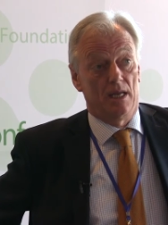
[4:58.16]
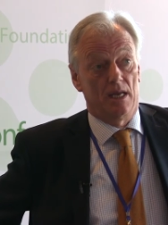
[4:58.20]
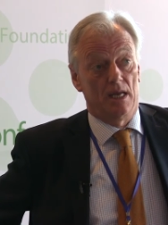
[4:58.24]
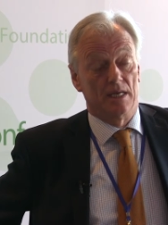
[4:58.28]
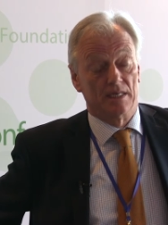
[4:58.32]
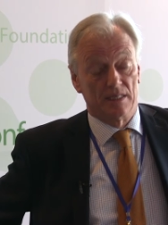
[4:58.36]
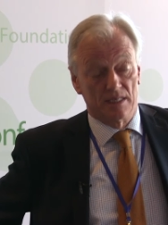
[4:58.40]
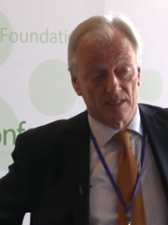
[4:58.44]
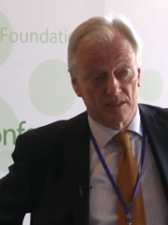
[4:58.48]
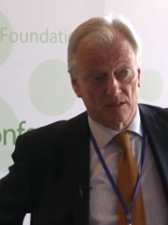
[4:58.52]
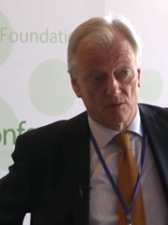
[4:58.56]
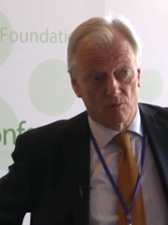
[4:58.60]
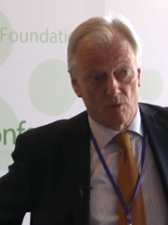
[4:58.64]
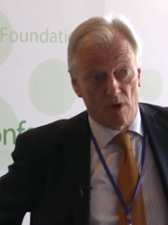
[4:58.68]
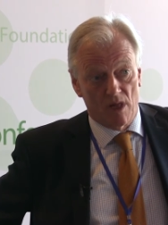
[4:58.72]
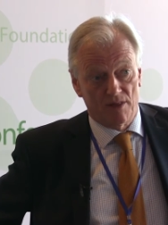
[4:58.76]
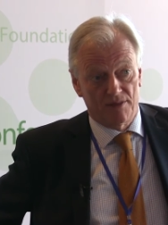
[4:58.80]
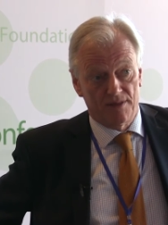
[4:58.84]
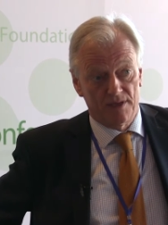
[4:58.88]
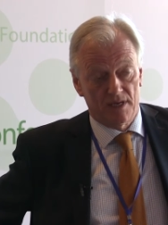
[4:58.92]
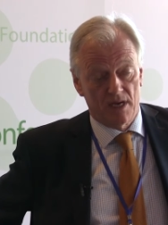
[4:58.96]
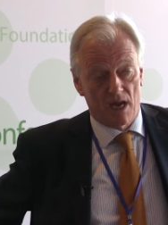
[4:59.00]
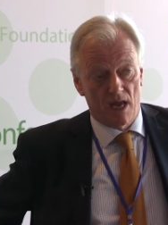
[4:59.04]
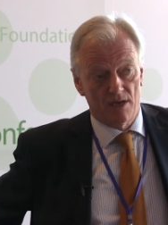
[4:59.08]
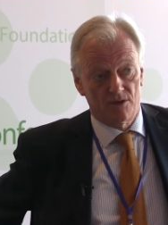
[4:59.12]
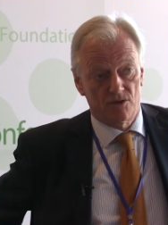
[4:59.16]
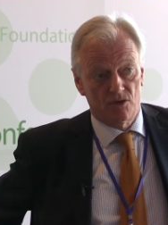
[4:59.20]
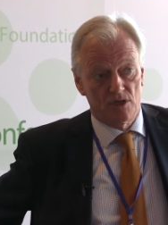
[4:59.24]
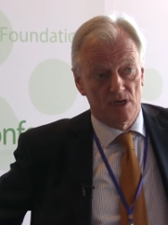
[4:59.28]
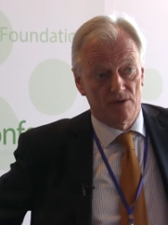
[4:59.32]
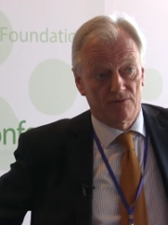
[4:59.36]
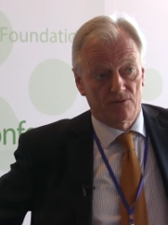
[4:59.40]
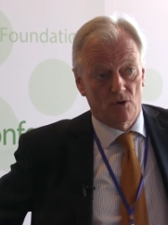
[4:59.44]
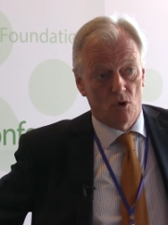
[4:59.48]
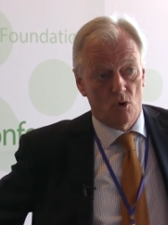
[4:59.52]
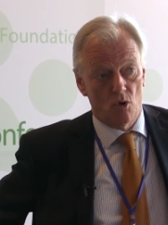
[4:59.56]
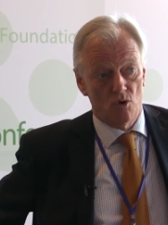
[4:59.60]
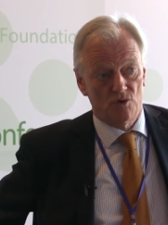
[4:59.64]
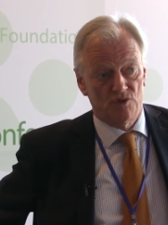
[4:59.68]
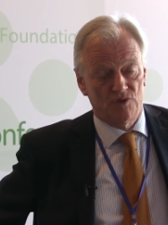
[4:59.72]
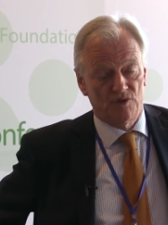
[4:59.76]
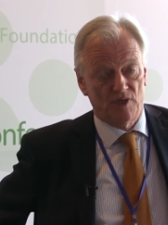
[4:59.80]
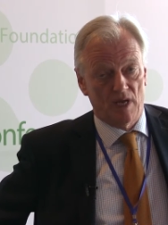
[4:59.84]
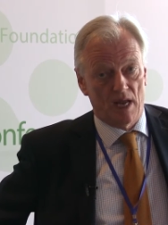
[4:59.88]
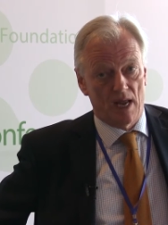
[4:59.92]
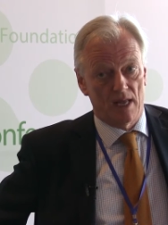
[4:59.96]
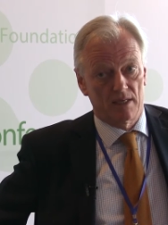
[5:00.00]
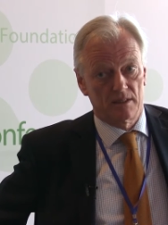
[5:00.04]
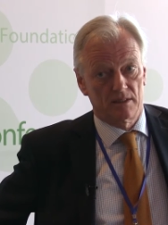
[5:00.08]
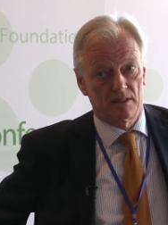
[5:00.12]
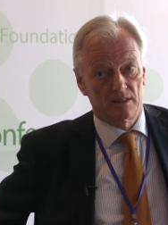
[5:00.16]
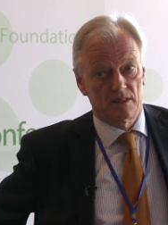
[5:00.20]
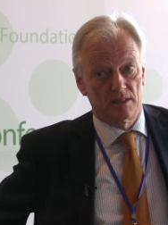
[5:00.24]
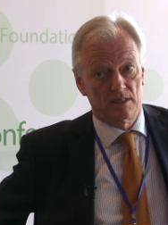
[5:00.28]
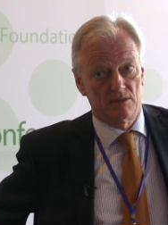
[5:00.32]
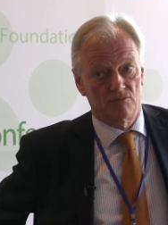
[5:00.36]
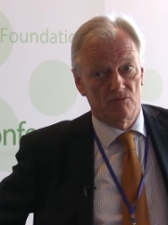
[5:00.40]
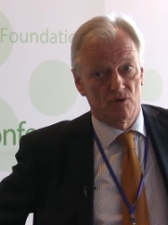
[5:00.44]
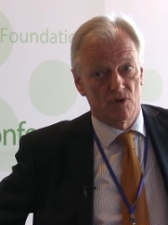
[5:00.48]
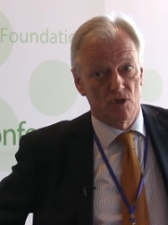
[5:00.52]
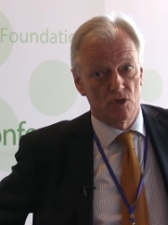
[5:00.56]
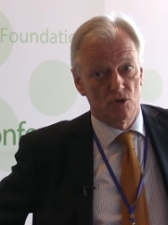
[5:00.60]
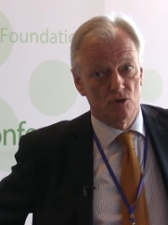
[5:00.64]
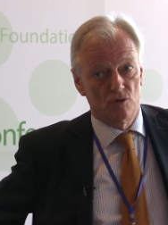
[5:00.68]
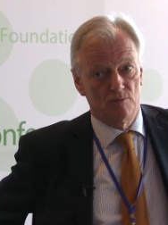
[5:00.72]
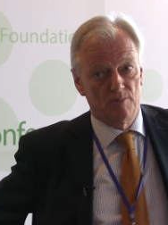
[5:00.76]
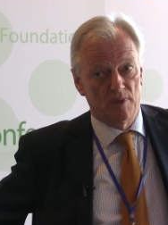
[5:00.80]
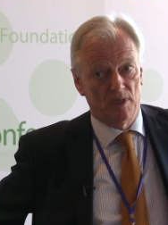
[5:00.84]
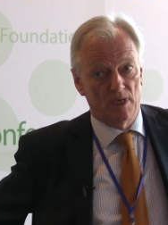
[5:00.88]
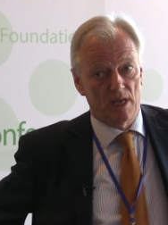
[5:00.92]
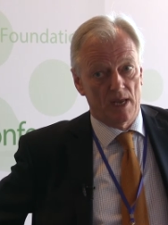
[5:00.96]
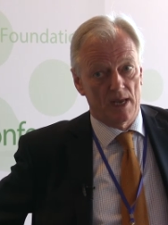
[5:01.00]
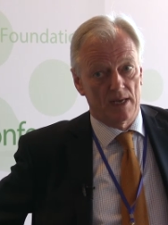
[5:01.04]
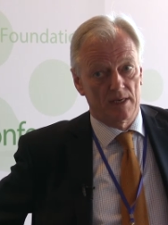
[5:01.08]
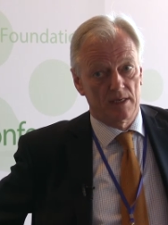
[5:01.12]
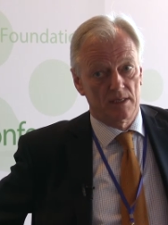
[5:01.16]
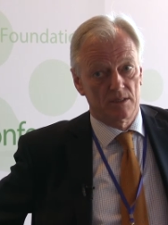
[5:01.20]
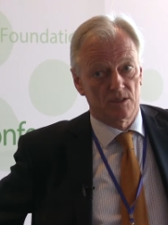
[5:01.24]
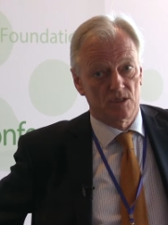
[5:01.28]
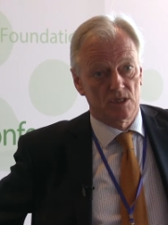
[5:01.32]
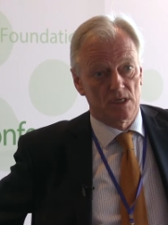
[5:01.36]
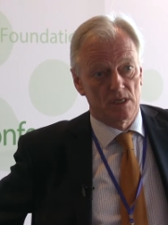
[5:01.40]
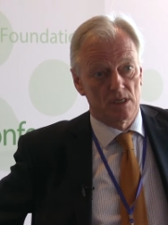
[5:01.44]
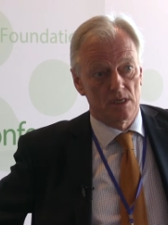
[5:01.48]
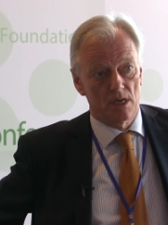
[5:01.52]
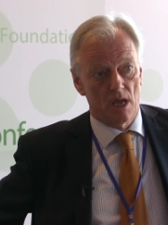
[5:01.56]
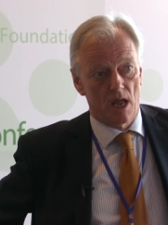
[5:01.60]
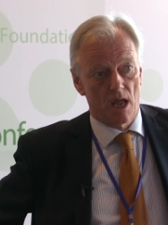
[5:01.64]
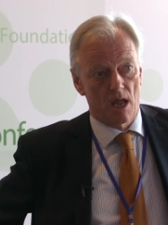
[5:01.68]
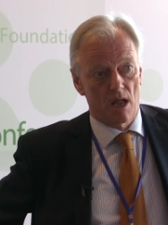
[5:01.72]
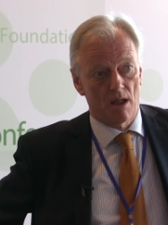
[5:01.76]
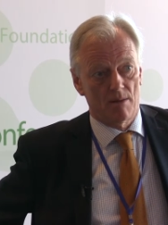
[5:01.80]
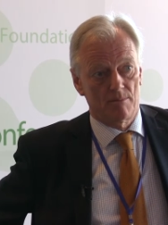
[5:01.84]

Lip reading: It is a wealthy country, of course, and the renewable energy